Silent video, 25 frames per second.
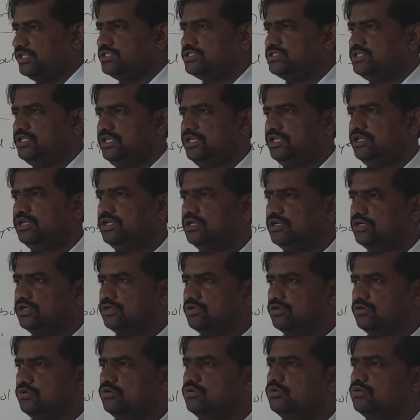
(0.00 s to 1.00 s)

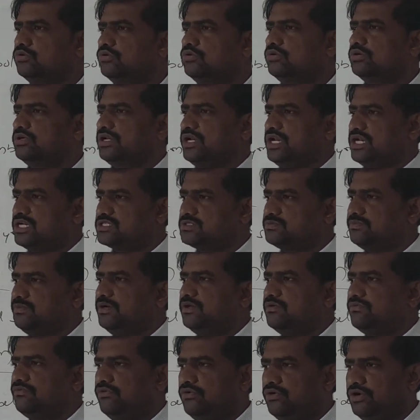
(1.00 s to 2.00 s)
easy to
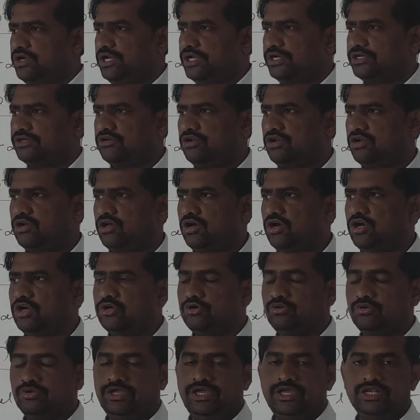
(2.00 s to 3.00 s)
transfer 4 electron or
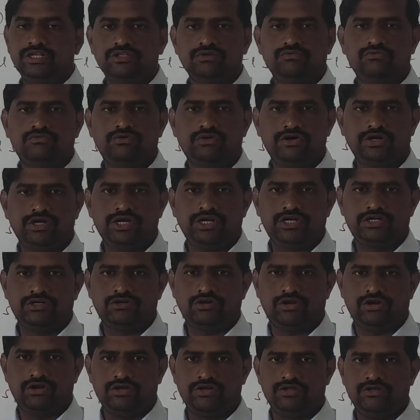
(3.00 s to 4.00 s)
to gain the 4
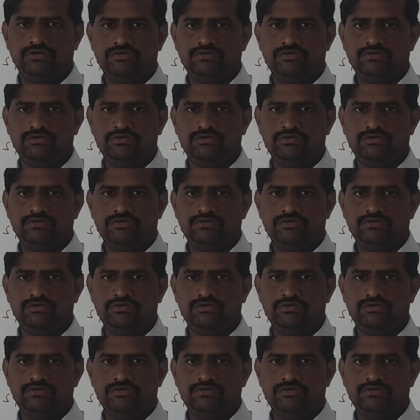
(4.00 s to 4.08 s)
electron.